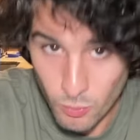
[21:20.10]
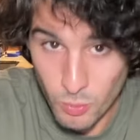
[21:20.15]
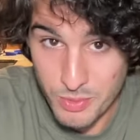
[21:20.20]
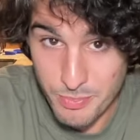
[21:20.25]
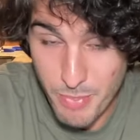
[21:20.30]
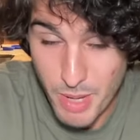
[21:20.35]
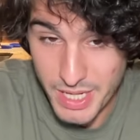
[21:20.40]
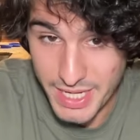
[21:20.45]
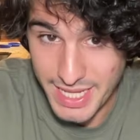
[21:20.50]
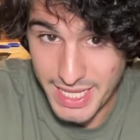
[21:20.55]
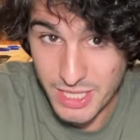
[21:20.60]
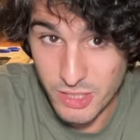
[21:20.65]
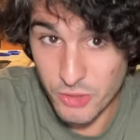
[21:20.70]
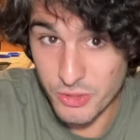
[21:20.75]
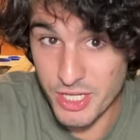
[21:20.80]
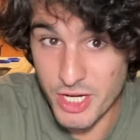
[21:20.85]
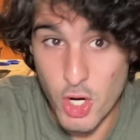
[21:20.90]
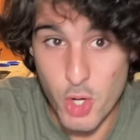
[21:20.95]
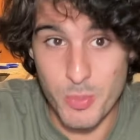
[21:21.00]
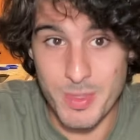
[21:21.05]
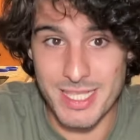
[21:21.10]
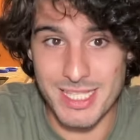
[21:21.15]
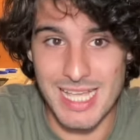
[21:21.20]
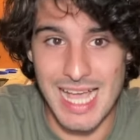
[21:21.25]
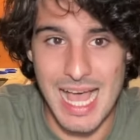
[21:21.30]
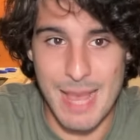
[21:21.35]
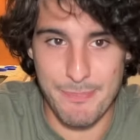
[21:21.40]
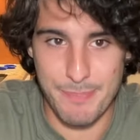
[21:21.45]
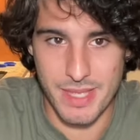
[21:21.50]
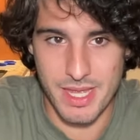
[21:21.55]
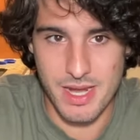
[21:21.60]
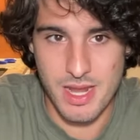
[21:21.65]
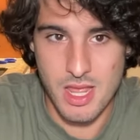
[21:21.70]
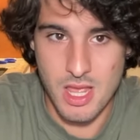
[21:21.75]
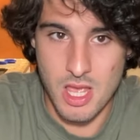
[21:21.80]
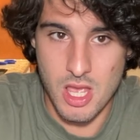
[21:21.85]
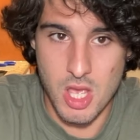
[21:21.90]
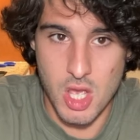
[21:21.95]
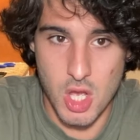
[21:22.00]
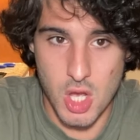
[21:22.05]
with Buddy Hield and Obi Toppin
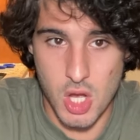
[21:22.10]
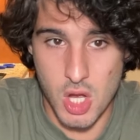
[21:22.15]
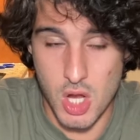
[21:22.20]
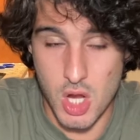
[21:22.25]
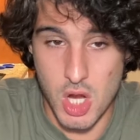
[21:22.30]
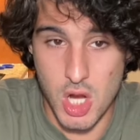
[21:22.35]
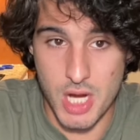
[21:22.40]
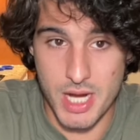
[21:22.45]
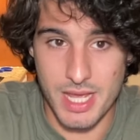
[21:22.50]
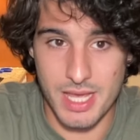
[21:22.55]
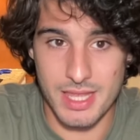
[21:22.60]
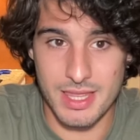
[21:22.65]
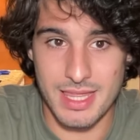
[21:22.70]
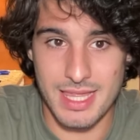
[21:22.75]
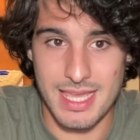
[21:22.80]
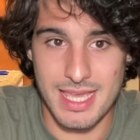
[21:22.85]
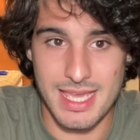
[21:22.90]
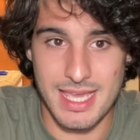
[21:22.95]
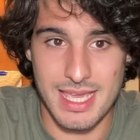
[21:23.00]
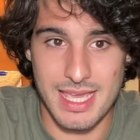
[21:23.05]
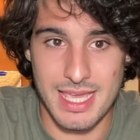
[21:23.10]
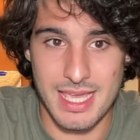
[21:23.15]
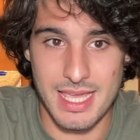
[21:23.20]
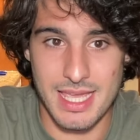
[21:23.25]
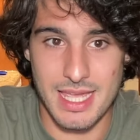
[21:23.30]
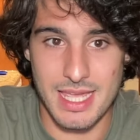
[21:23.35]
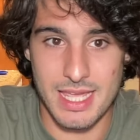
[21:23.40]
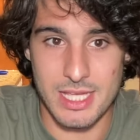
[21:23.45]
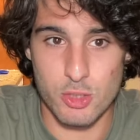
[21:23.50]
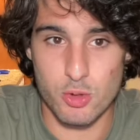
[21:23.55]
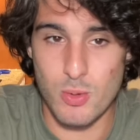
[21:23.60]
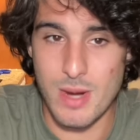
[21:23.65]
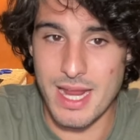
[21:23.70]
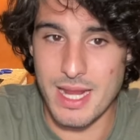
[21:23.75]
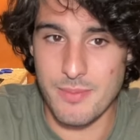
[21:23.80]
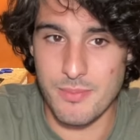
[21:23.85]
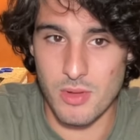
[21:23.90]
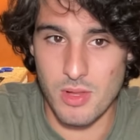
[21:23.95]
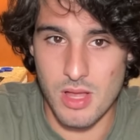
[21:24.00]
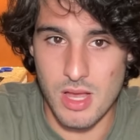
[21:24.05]
on the
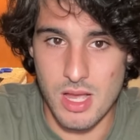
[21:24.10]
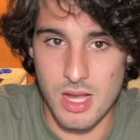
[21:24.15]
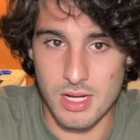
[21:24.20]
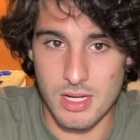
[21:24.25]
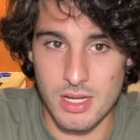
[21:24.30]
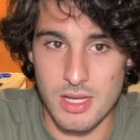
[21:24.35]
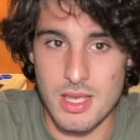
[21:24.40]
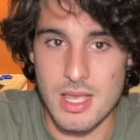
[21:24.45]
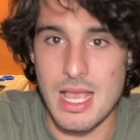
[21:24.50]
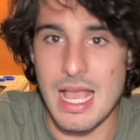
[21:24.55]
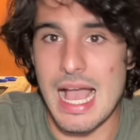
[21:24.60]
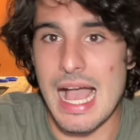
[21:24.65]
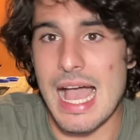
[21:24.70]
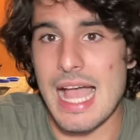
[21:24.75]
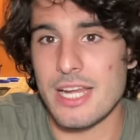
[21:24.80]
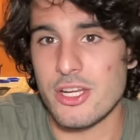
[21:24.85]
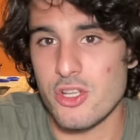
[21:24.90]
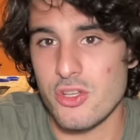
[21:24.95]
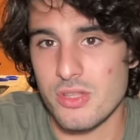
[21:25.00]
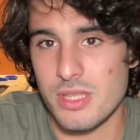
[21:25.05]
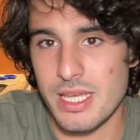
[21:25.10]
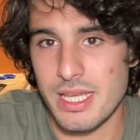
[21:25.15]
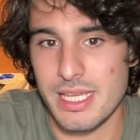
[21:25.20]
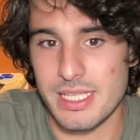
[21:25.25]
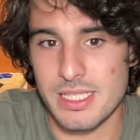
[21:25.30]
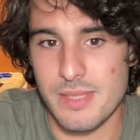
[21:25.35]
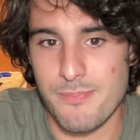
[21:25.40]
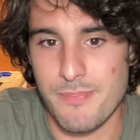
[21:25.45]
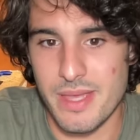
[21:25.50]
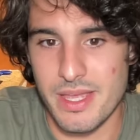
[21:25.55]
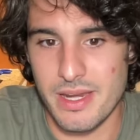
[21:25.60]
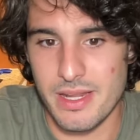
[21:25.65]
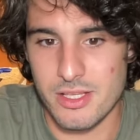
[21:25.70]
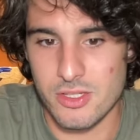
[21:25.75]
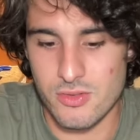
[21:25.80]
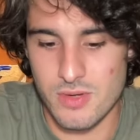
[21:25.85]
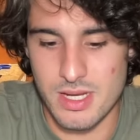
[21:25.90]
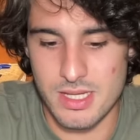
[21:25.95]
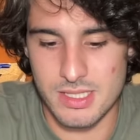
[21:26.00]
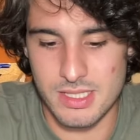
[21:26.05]
trade block, I do think it's a bit
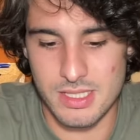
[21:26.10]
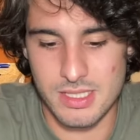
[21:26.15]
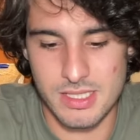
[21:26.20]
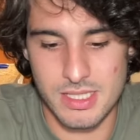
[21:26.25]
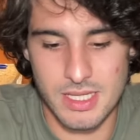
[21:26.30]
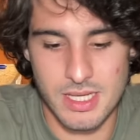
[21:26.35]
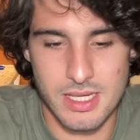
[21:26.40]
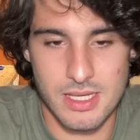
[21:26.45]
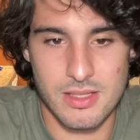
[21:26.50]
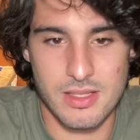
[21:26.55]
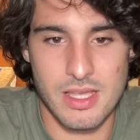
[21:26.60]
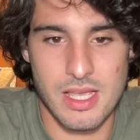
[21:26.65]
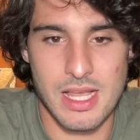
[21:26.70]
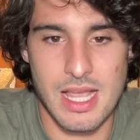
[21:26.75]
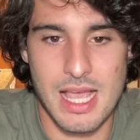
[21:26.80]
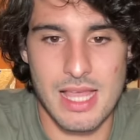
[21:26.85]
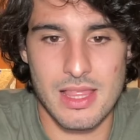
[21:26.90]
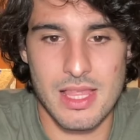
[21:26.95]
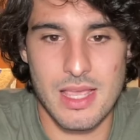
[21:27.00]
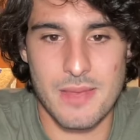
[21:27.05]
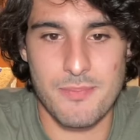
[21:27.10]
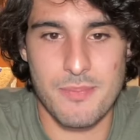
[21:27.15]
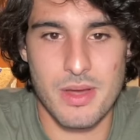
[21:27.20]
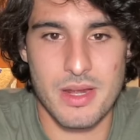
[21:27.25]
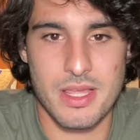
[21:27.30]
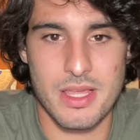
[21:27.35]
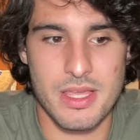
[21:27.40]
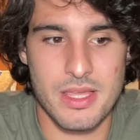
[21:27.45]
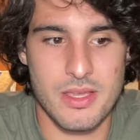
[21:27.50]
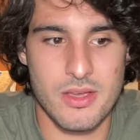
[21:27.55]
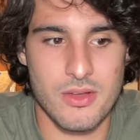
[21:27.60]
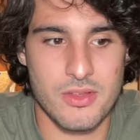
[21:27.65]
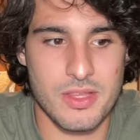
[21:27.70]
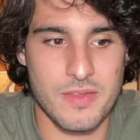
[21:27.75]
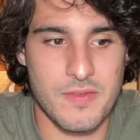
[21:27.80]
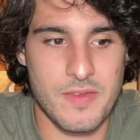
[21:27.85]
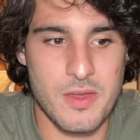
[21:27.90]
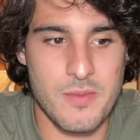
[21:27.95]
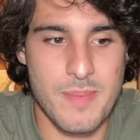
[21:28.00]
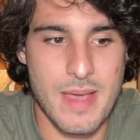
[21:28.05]
interesting seeing a guy like Buddy Hield.
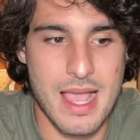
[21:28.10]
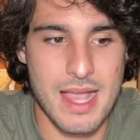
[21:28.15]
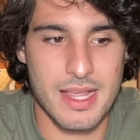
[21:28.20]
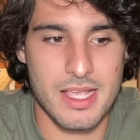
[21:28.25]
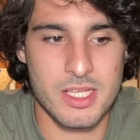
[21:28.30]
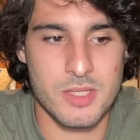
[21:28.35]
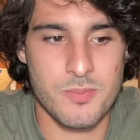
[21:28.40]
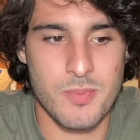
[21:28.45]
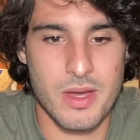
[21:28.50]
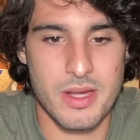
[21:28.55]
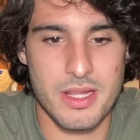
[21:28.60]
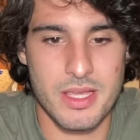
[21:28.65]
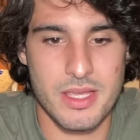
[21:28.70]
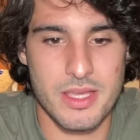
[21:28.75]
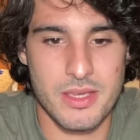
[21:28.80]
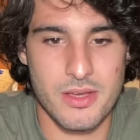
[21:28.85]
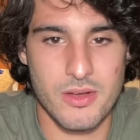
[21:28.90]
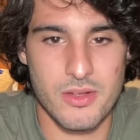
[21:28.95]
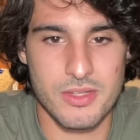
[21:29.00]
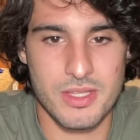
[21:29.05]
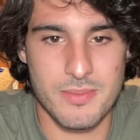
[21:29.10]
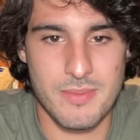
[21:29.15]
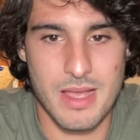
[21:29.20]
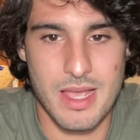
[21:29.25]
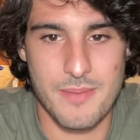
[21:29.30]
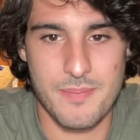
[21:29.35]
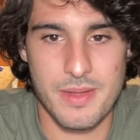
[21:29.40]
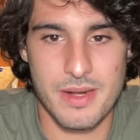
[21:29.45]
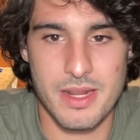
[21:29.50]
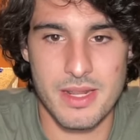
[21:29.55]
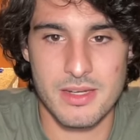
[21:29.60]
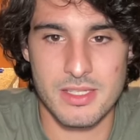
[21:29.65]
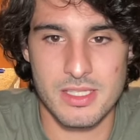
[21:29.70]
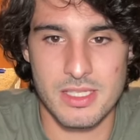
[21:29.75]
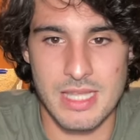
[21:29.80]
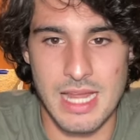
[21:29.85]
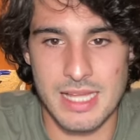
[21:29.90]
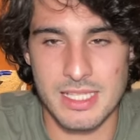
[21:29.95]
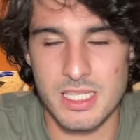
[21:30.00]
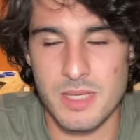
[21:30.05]
If you package Buddy Hield, in my opinion,
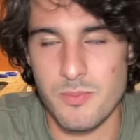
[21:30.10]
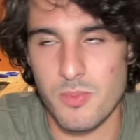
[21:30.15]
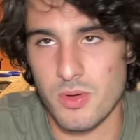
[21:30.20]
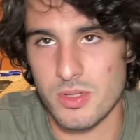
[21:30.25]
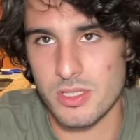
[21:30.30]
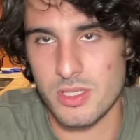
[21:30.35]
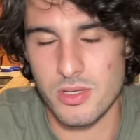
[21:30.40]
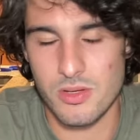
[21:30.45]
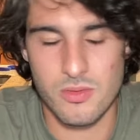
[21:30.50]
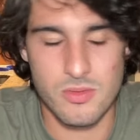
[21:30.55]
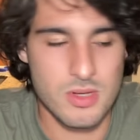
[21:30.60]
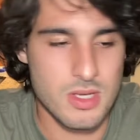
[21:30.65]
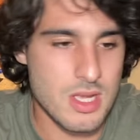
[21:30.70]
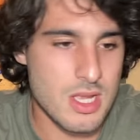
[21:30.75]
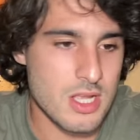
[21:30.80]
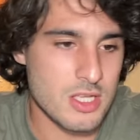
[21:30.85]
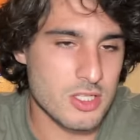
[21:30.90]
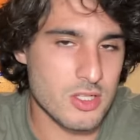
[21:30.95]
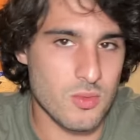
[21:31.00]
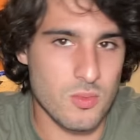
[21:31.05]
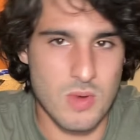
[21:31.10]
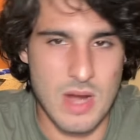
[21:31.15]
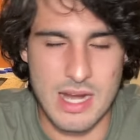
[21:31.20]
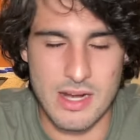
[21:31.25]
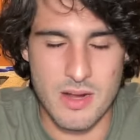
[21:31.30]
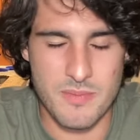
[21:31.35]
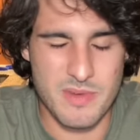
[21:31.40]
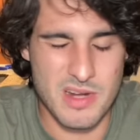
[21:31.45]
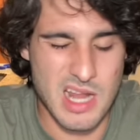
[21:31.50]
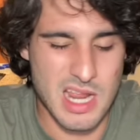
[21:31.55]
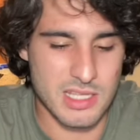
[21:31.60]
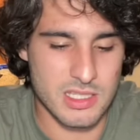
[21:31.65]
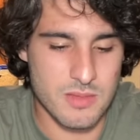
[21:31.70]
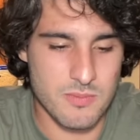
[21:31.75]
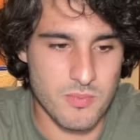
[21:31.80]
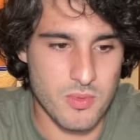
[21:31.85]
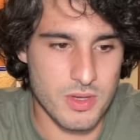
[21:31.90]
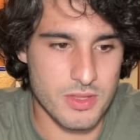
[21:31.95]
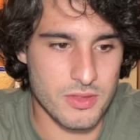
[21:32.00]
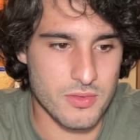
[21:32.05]
19.2, so round up
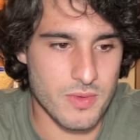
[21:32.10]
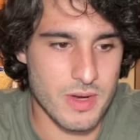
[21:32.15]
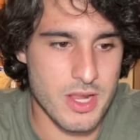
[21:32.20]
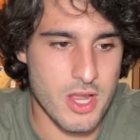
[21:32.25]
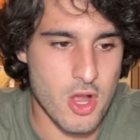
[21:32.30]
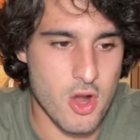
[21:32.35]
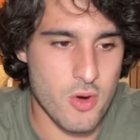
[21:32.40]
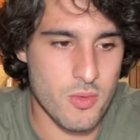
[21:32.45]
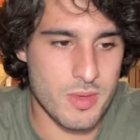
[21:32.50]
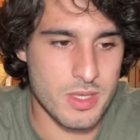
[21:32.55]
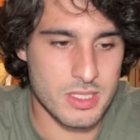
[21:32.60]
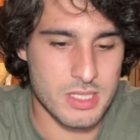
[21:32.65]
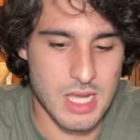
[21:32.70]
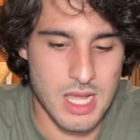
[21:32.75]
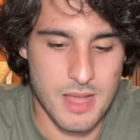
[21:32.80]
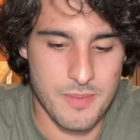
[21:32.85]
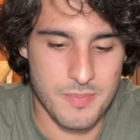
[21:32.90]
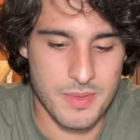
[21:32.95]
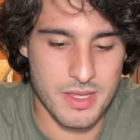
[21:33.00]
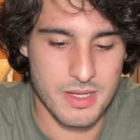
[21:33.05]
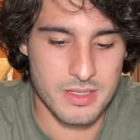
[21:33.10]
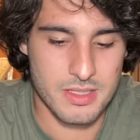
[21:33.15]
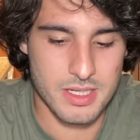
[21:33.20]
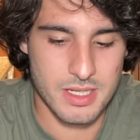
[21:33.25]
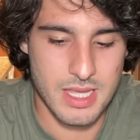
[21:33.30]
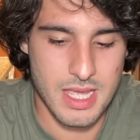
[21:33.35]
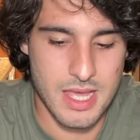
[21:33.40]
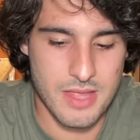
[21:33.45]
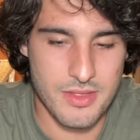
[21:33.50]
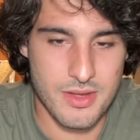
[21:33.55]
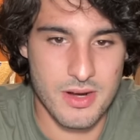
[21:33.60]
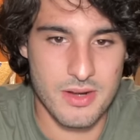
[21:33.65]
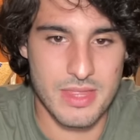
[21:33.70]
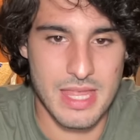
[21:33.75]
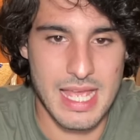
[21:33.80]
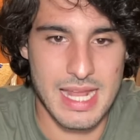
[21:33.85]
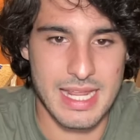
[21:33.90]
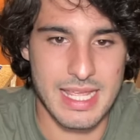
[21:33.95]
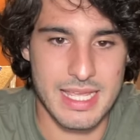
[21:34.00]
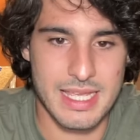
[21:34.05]
19.3, Obi Toppin together,
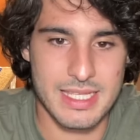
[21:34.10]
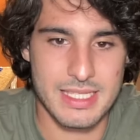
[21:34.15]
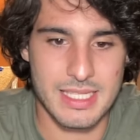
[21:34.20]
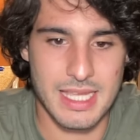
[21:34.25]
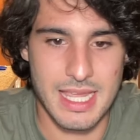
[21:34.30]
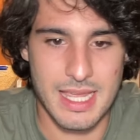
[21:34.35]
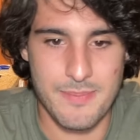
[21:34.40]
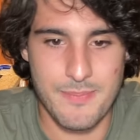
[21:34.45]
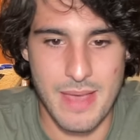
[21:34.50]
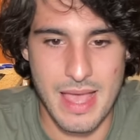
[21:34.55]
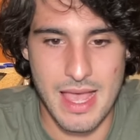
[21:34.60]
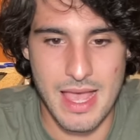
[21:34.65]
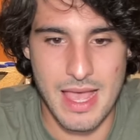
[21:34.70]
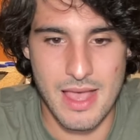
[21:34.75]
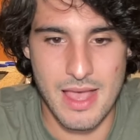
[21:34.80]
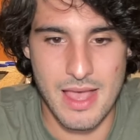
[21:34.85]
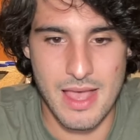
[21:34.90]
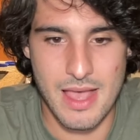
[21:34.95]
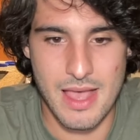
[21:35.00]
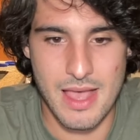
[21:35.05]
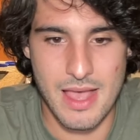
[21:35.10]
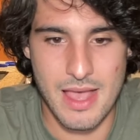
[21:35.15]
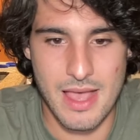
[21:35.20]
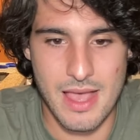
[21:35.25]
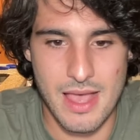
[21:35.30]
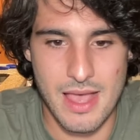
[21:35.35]
that is about,